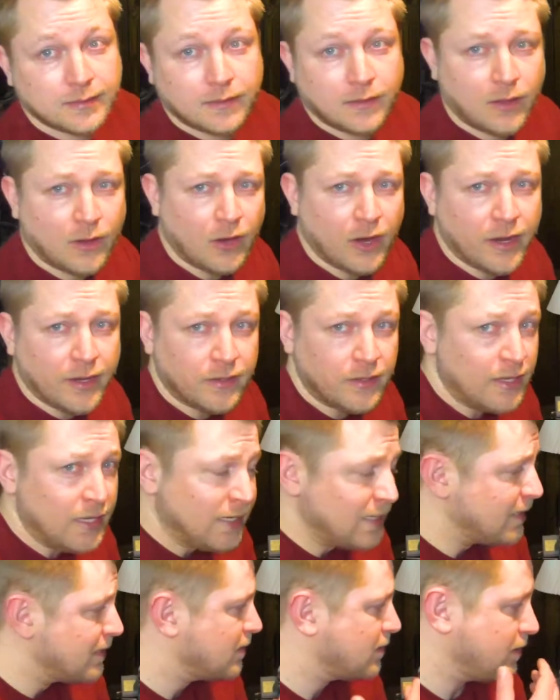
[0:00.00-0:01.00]
Alright,
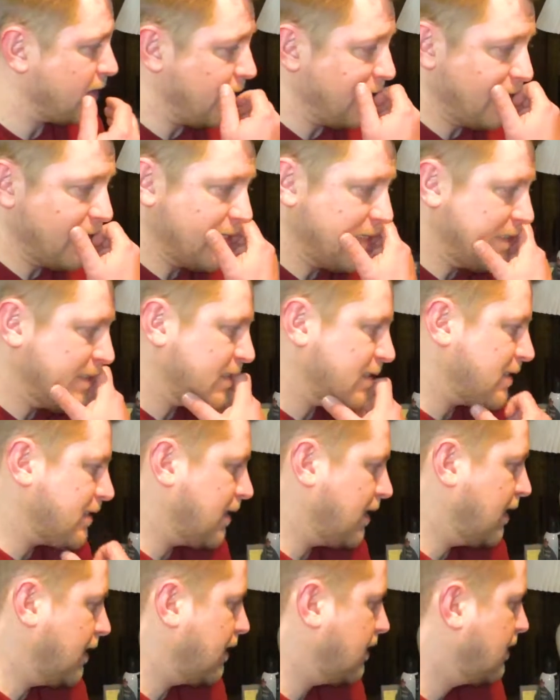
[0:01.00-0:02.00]
seeing as
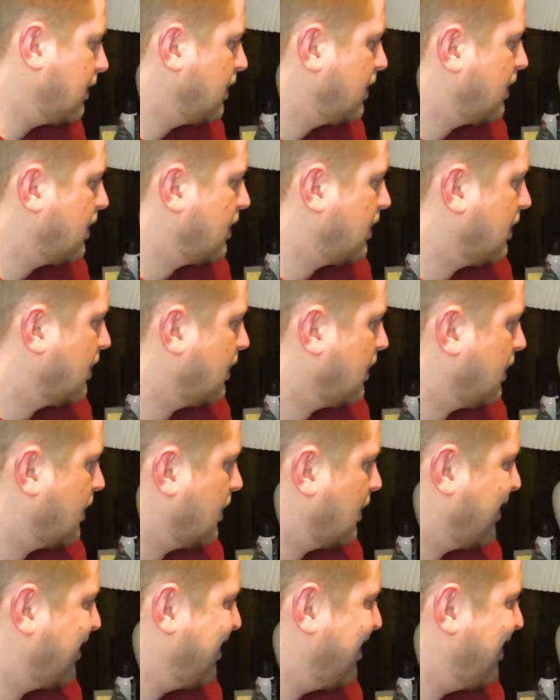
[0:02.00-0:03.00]
I
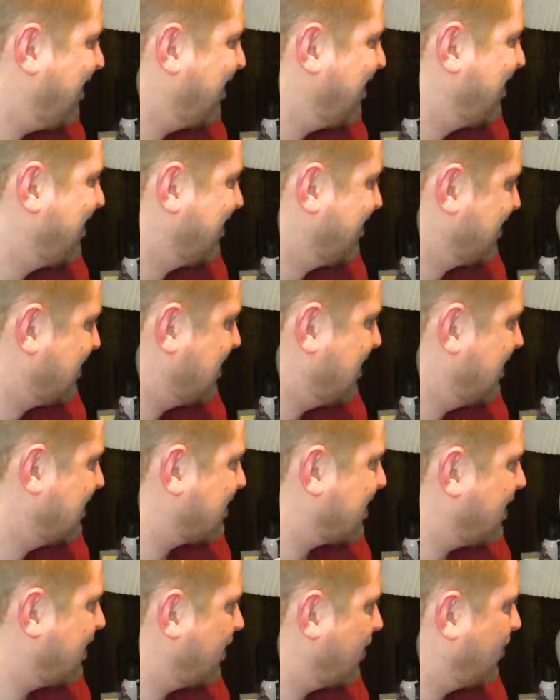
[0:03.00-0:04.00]

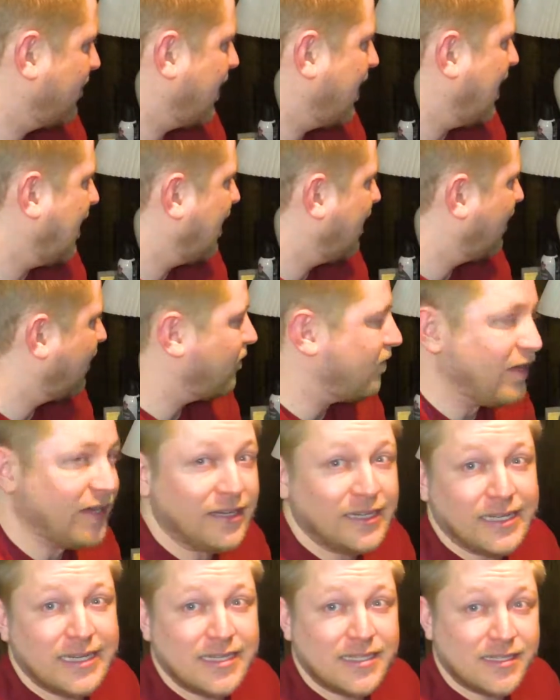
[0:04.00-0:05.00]
don't have
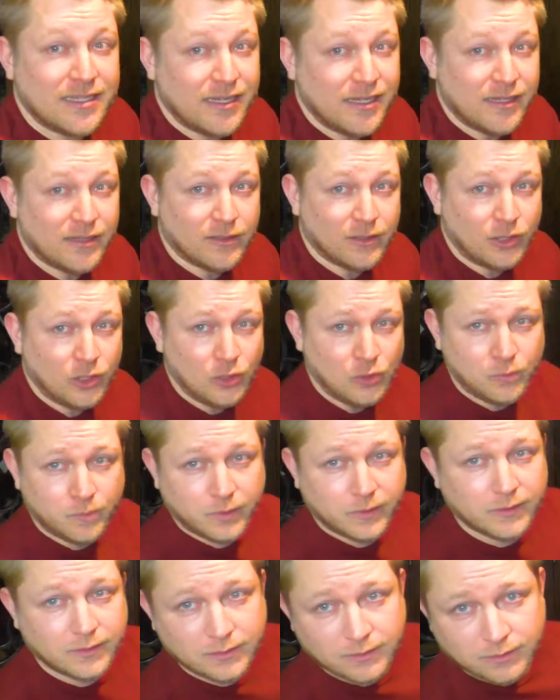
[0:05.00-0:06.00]
an easy loop
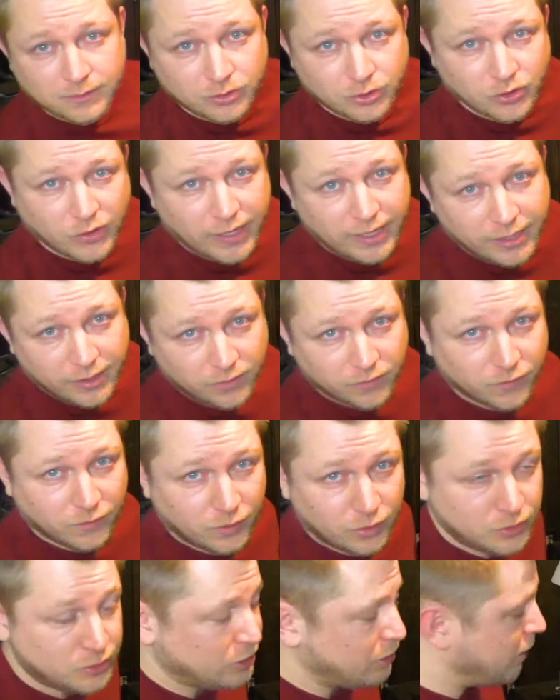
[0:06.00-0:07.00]
draining
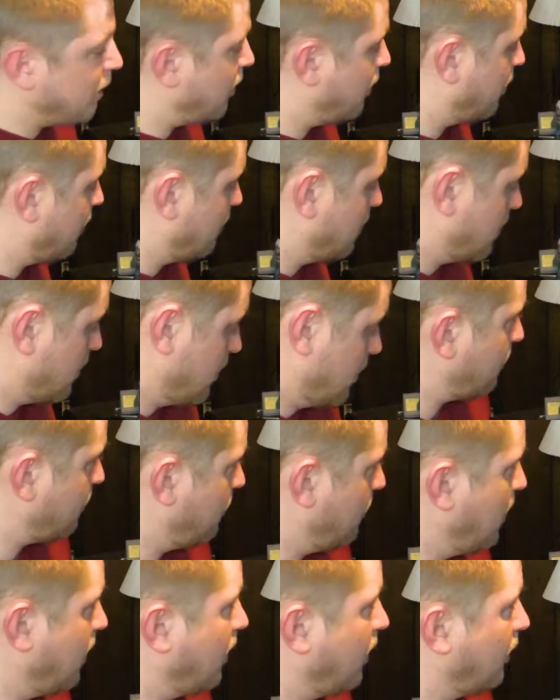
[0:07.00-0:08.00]
solution here,
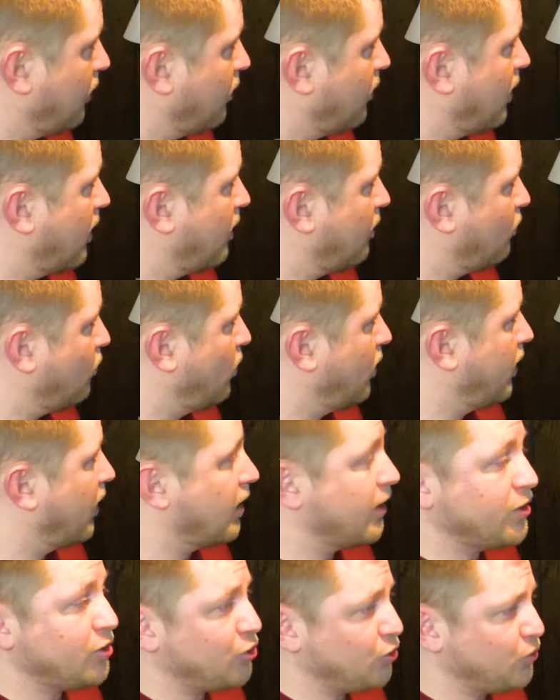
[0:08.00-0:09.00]
meaning that when
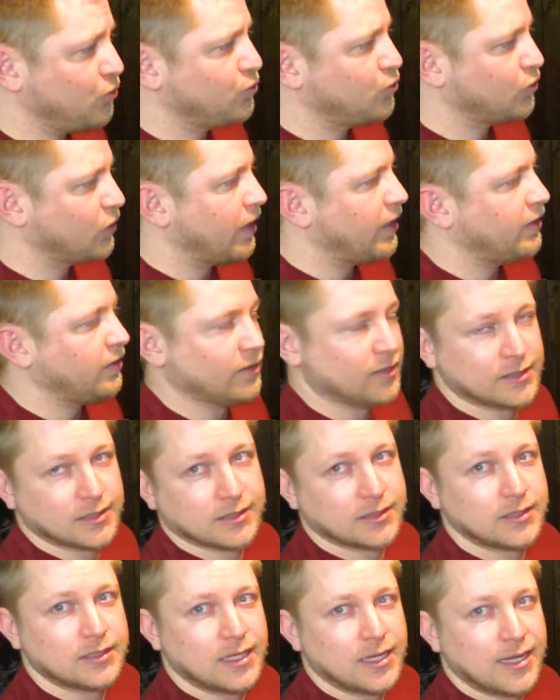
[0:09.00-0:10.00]
I do drain
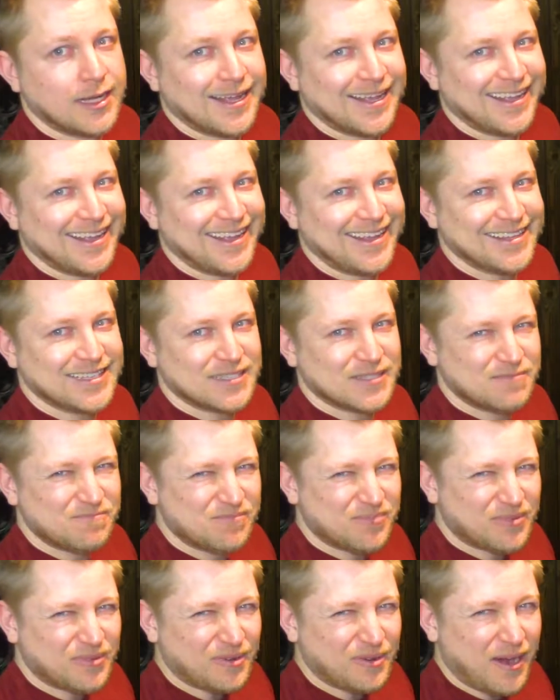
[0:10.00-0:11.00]
this, it's
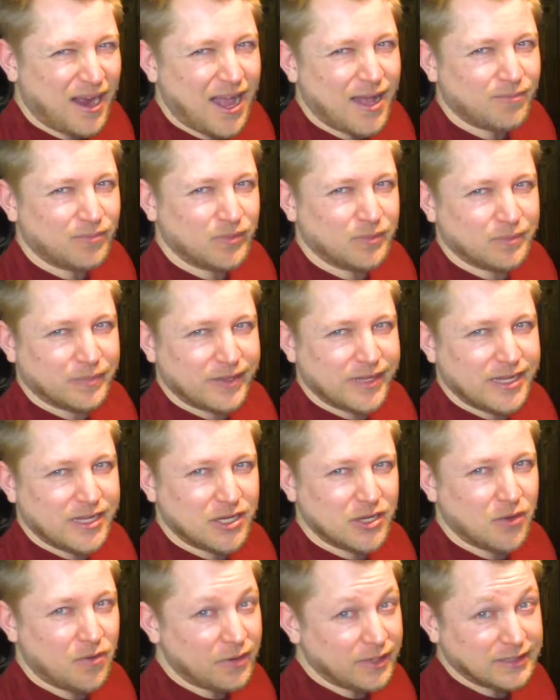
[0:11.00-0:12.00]
probably
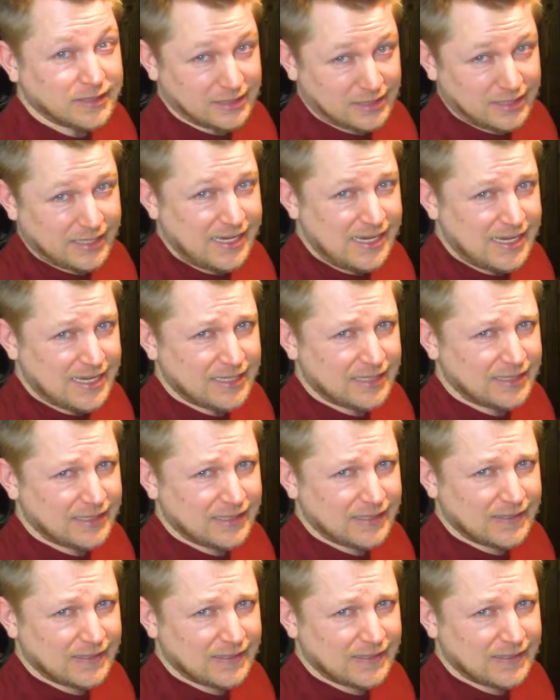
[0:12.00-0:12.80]
going to leak.